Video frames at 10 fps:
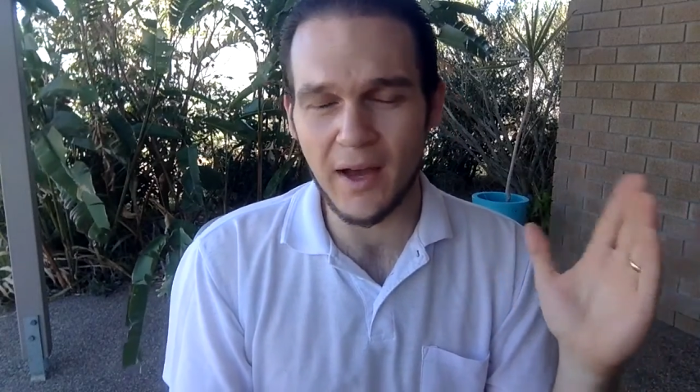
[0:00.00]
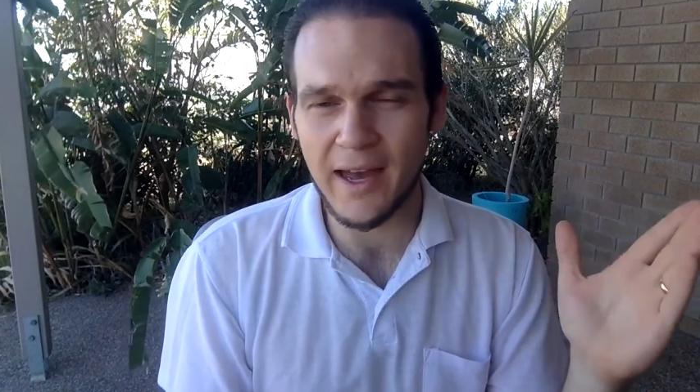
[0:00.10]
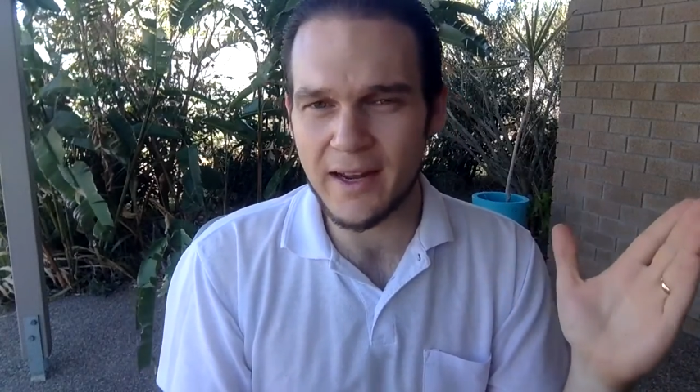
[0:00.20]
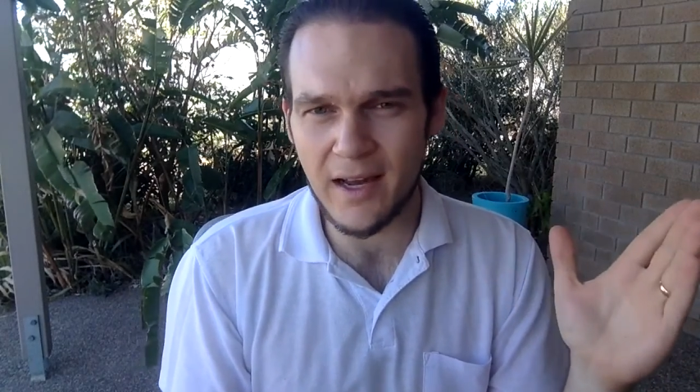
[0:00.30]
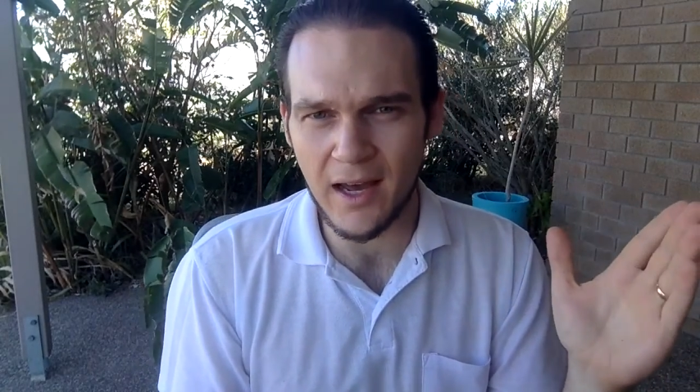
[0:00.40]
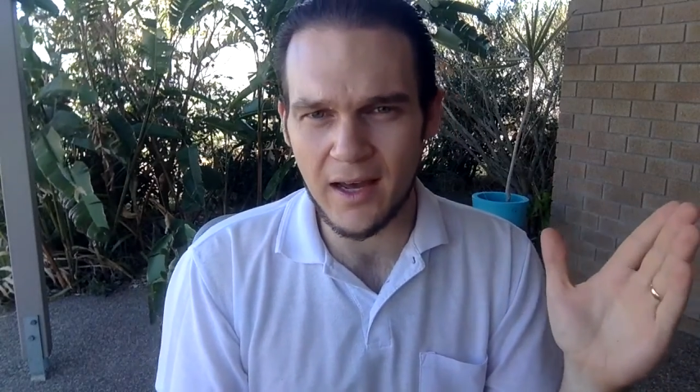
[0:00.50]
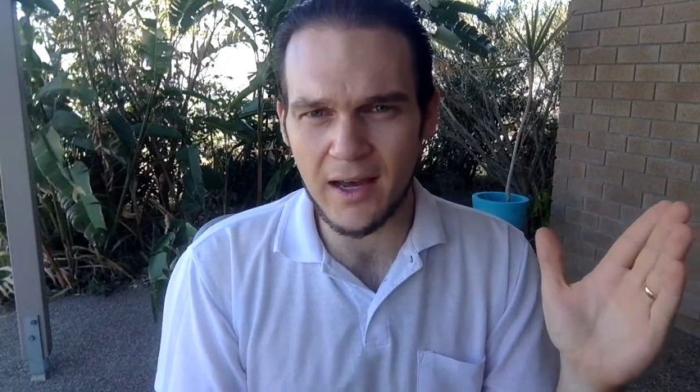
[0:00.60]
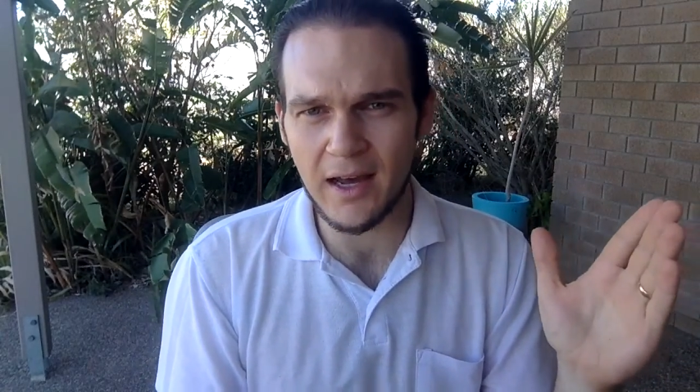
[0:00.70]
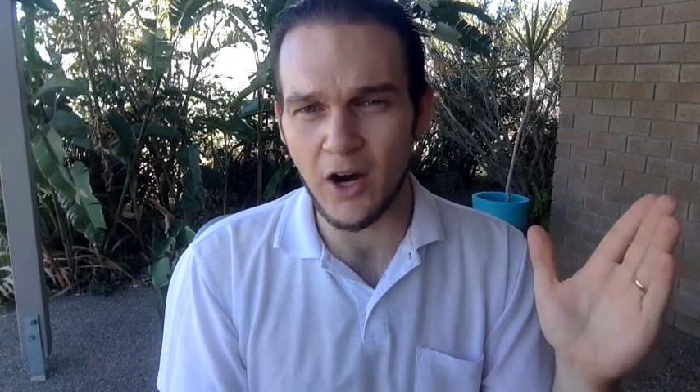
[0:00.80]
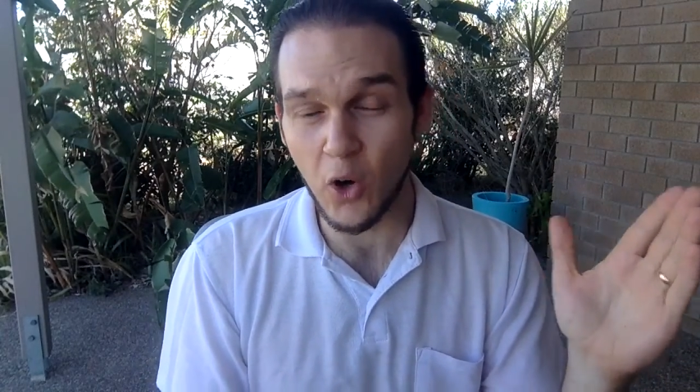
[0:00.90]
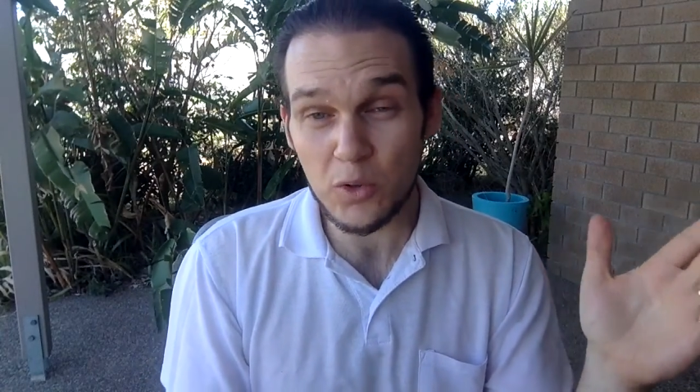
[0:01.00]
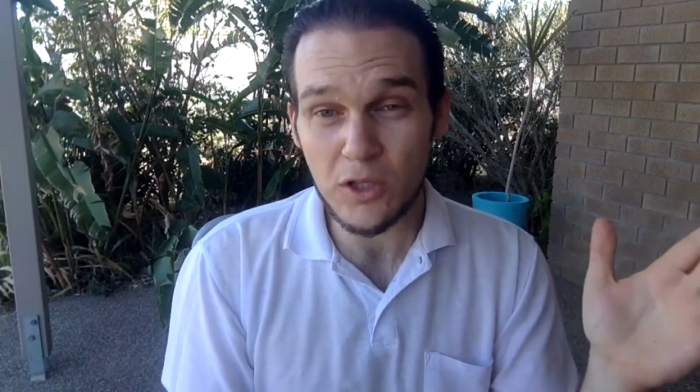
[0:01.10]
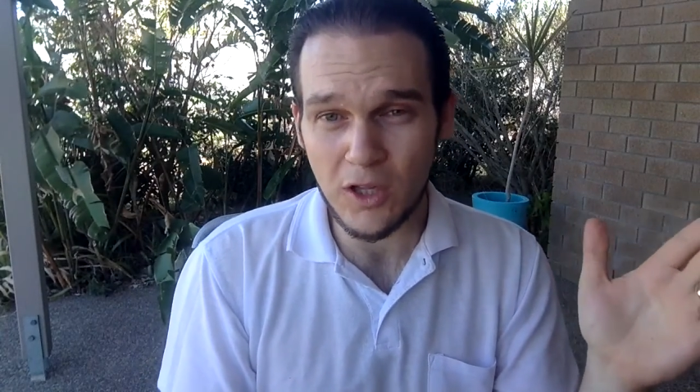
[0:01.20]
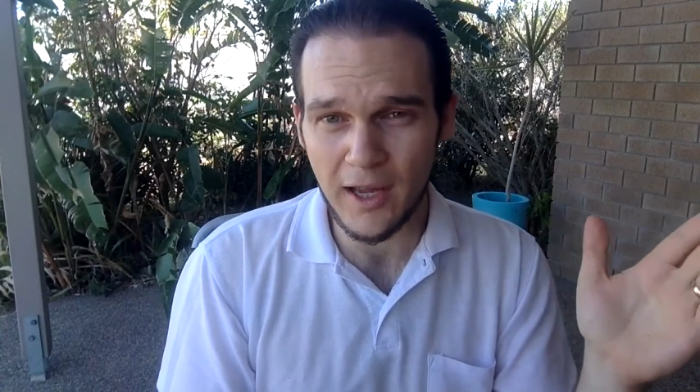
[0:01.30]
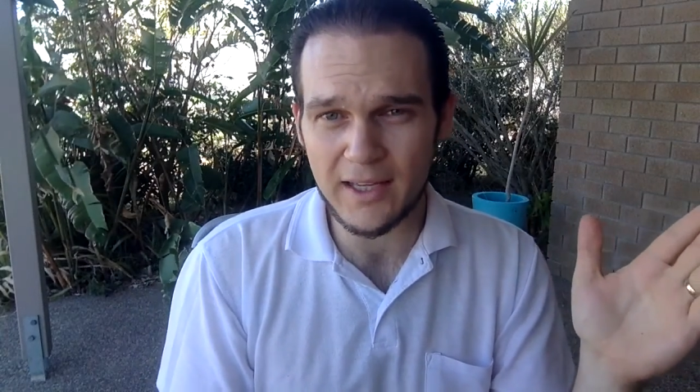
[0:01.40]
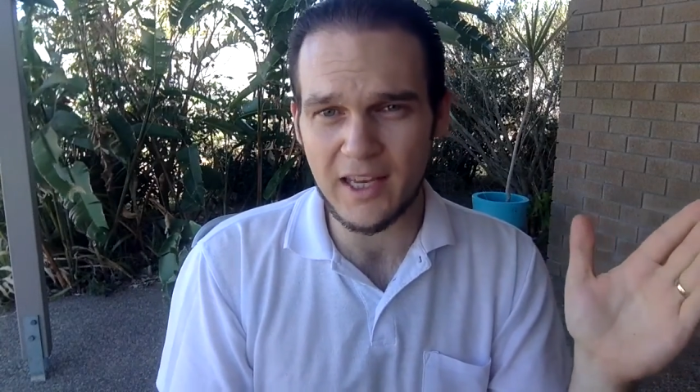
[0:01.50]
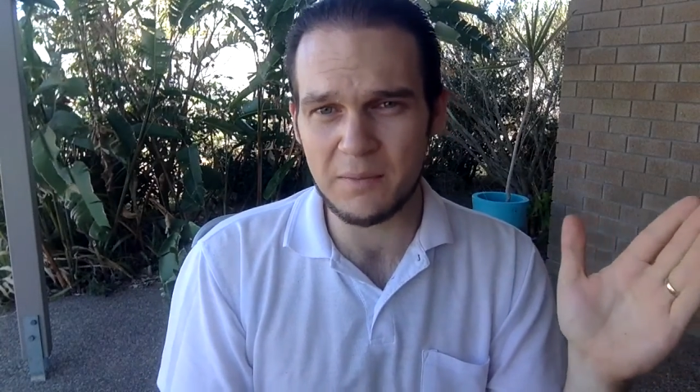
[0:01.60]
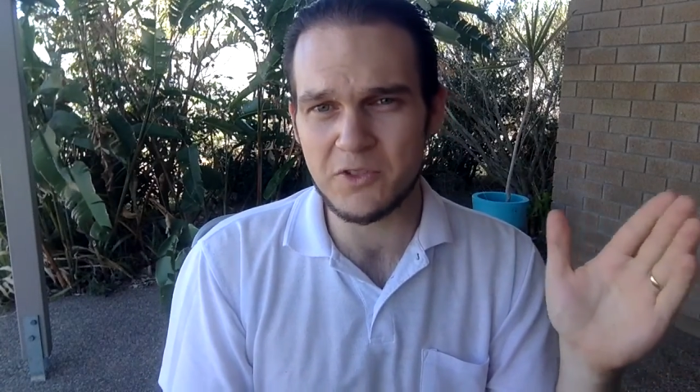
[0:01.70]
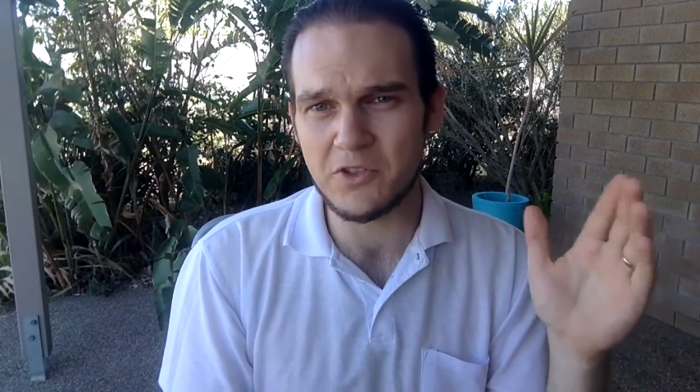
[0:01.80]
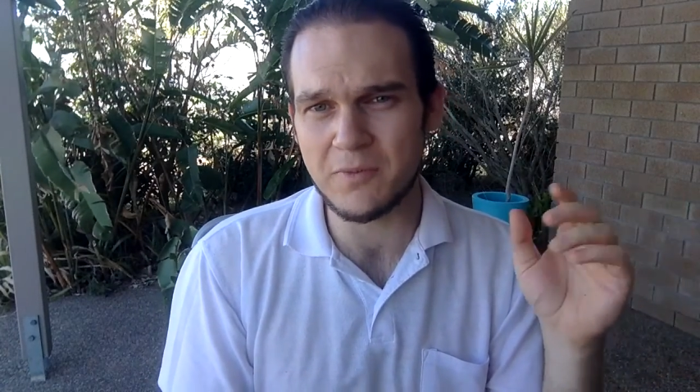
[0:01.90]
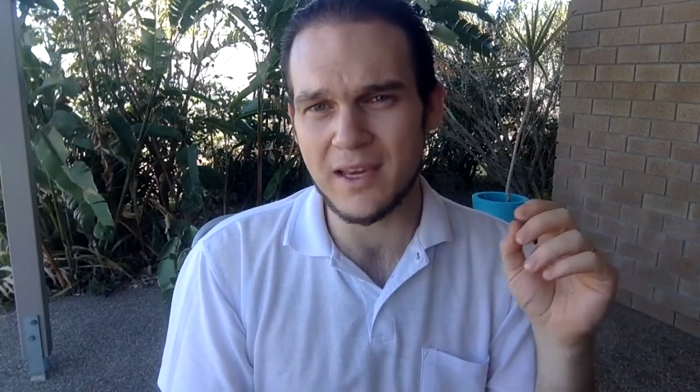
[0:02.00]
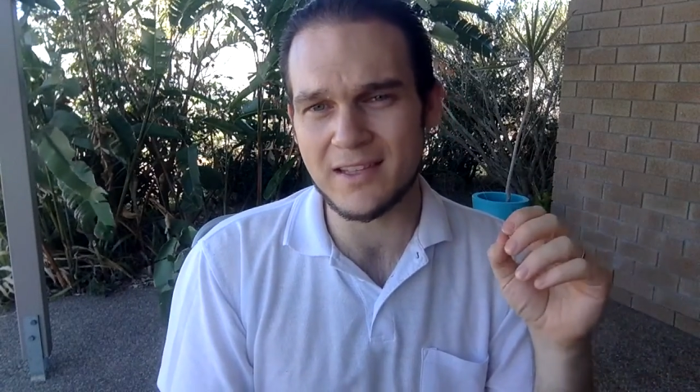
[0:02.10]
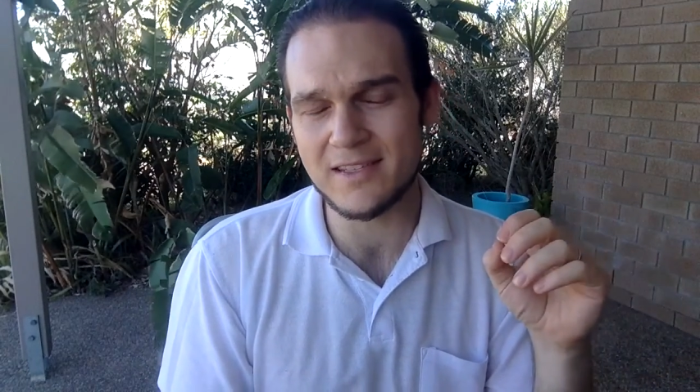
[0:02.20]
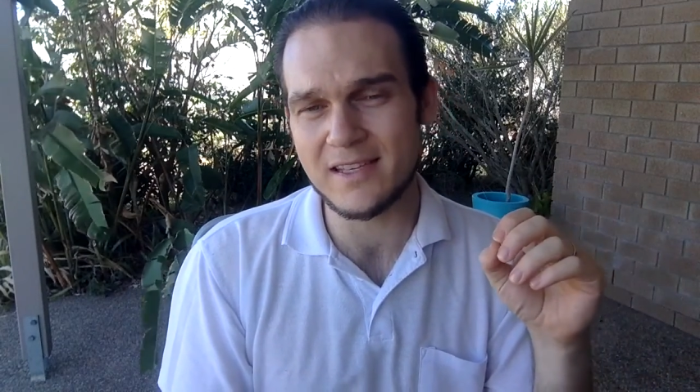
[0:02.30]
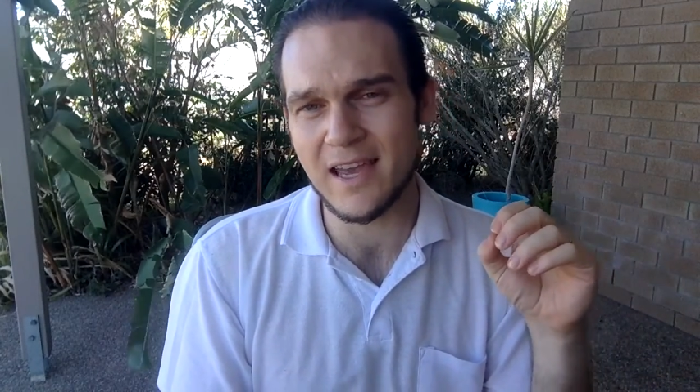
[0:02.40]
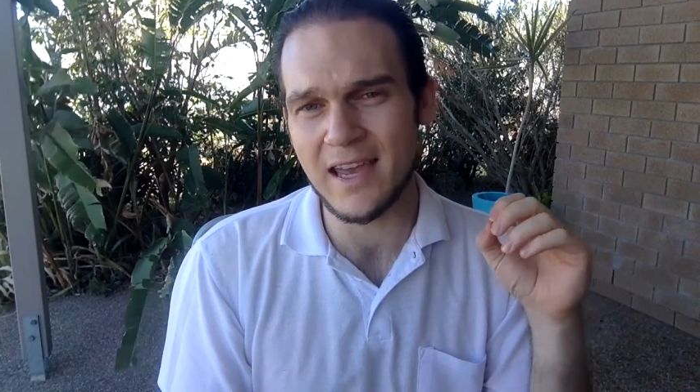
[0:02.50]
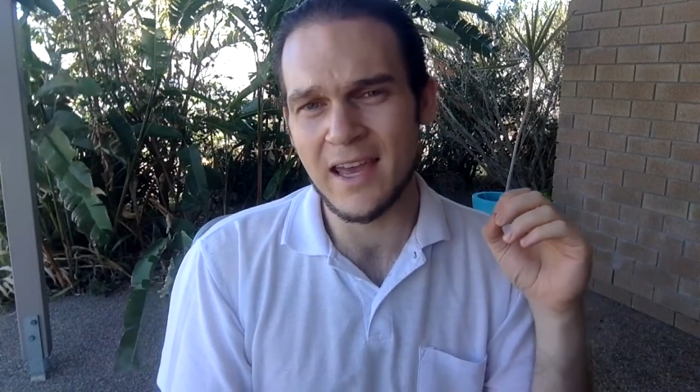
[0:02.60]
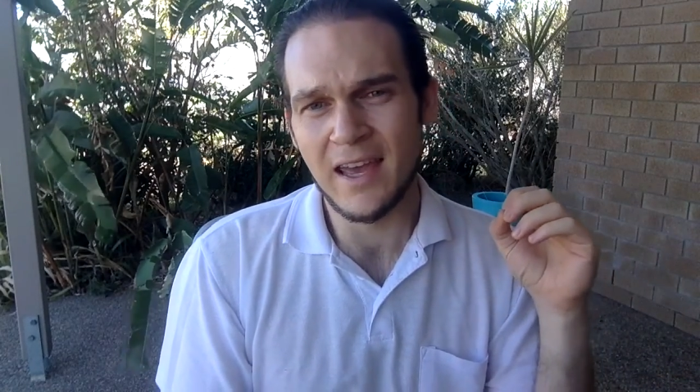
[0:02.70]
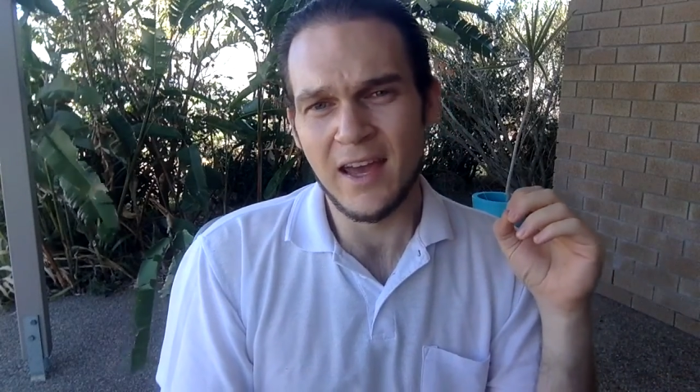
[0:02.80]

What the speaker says: I had an old client come to me and say,